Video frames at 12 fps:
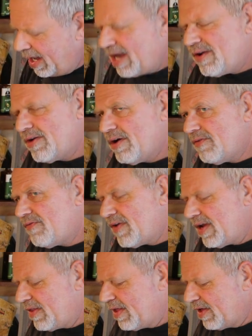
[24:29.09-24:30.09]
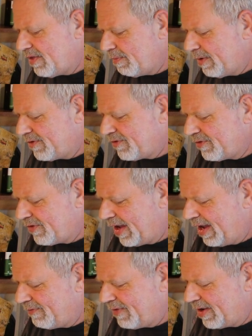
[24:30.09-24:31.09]
I don't know if any of the other mixers
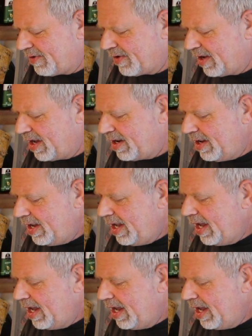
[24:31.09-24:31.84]
have that or not.